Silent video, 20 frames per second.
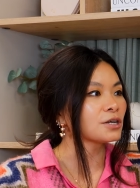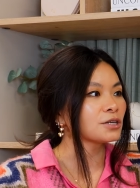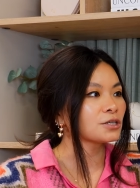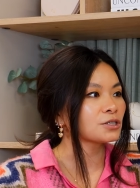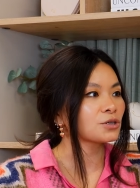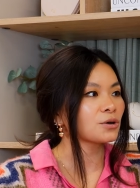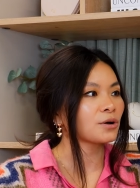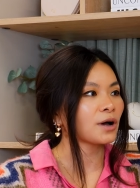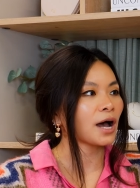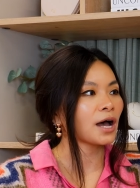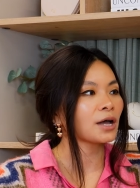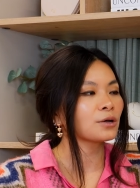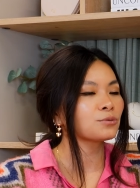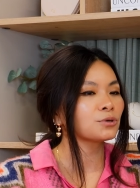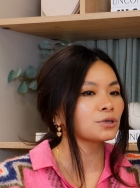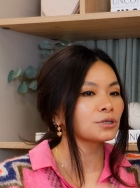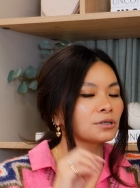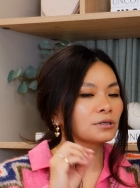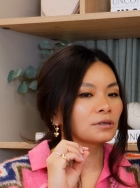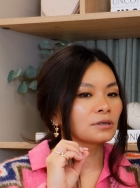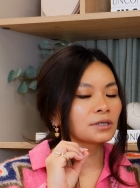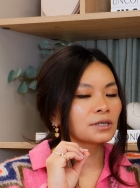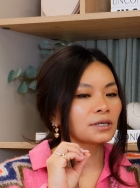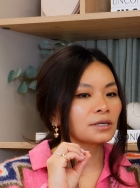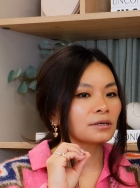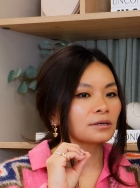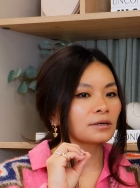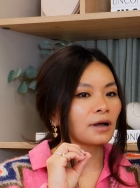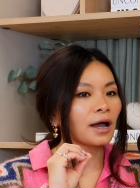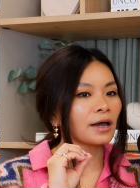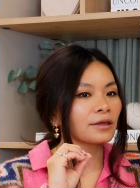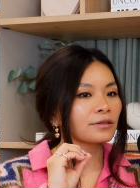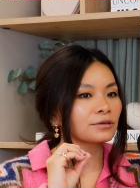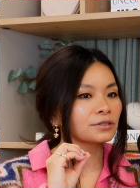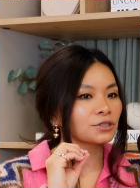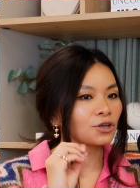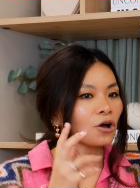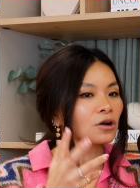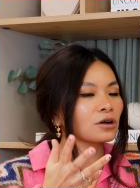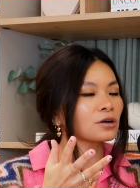So I would either
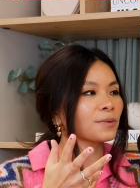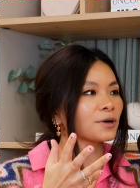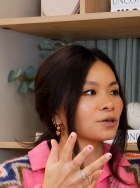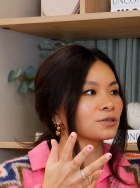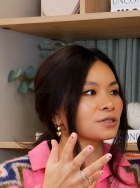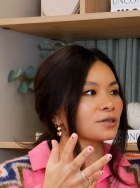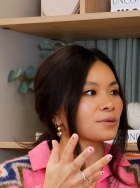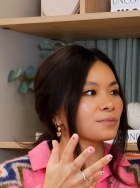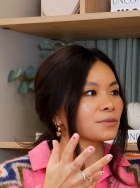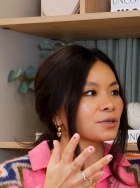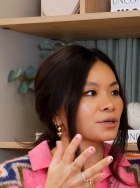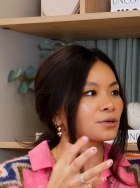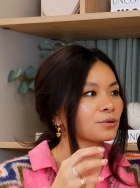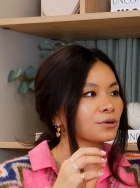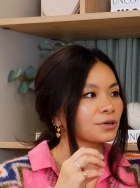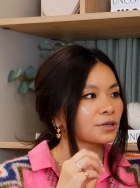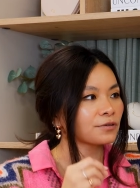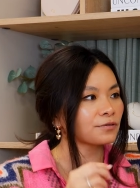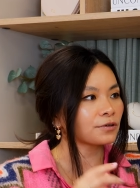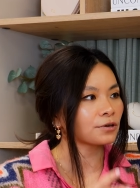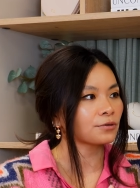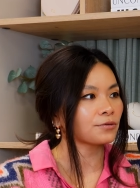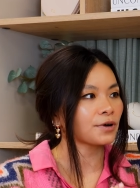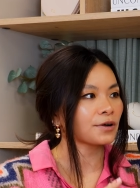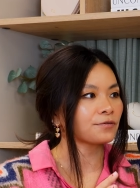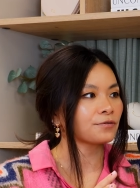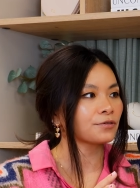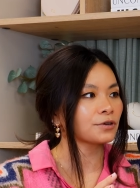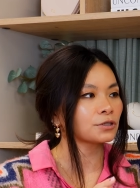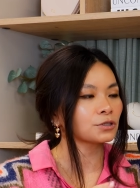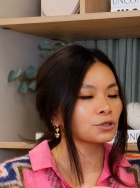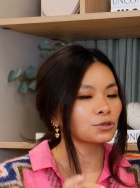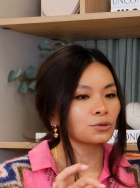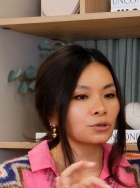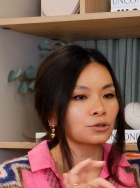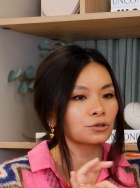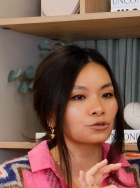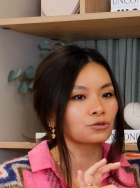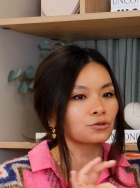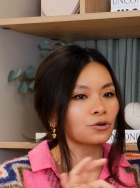talk about something or give her a reference
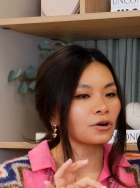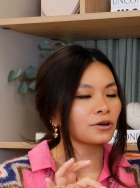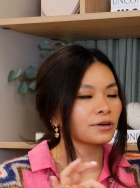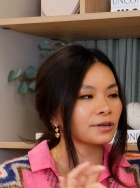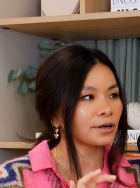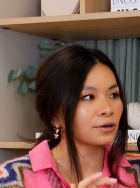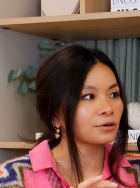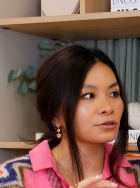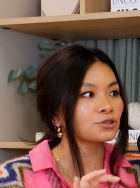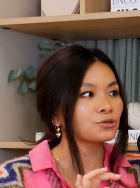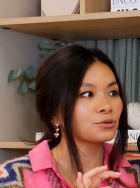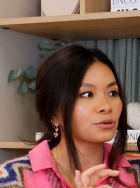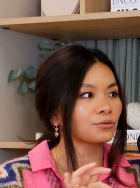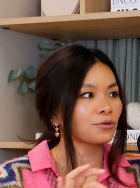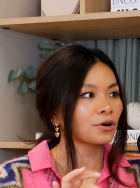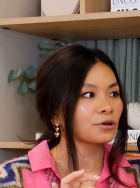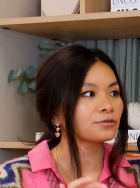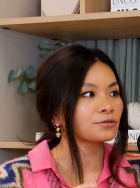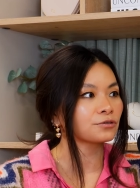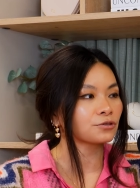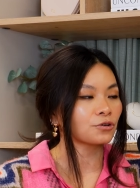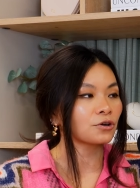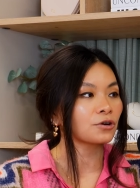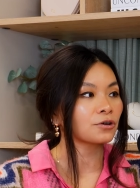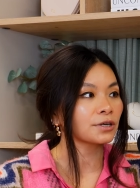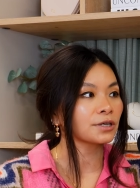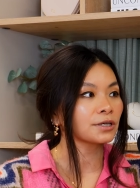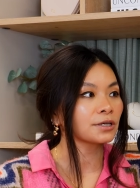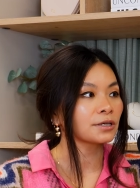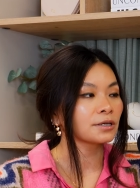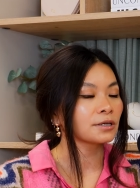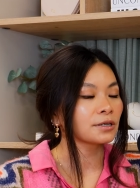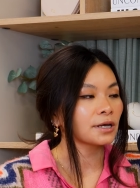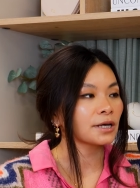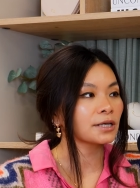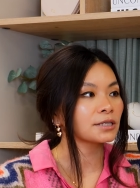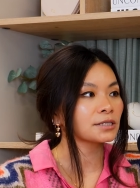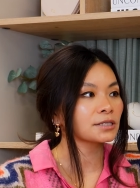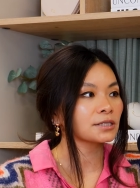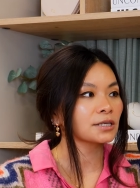or draw it out, do a rough drawing
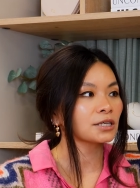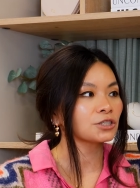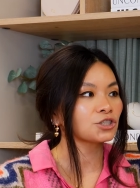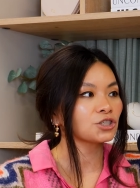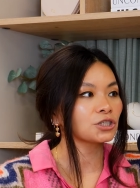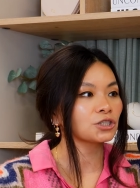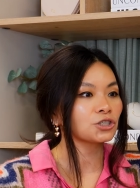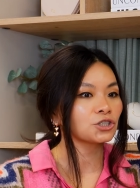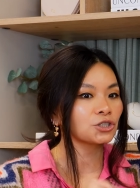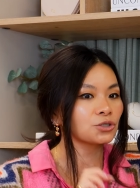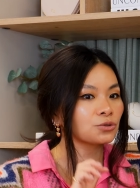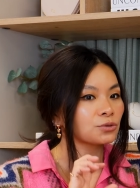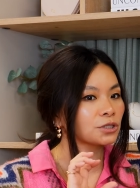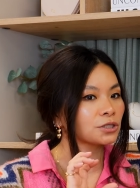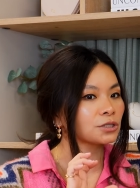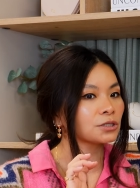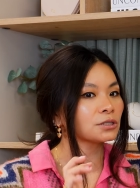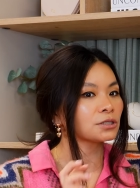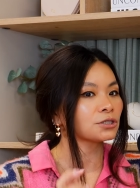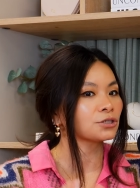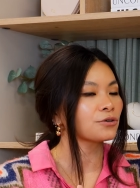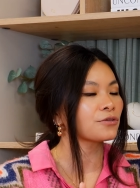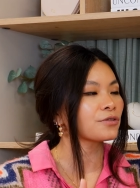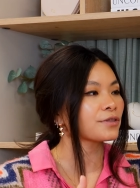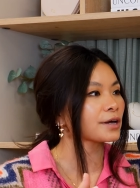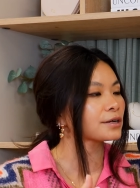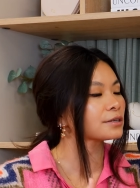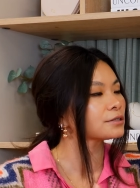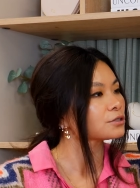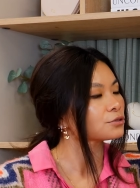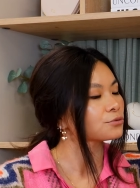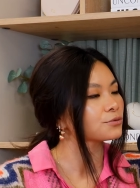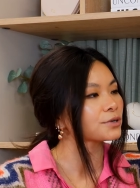and sketch, and she would turn that into